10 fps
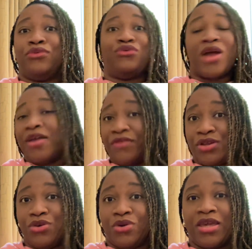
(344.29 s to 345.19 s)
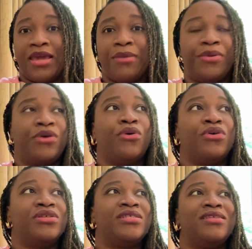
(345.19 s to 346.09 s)
drive in the UK,
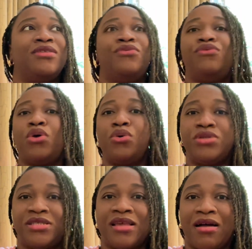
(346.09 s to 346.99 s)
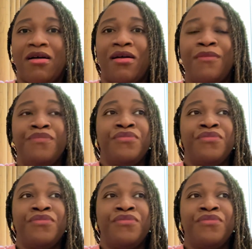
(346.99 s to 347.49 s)
because the roads are,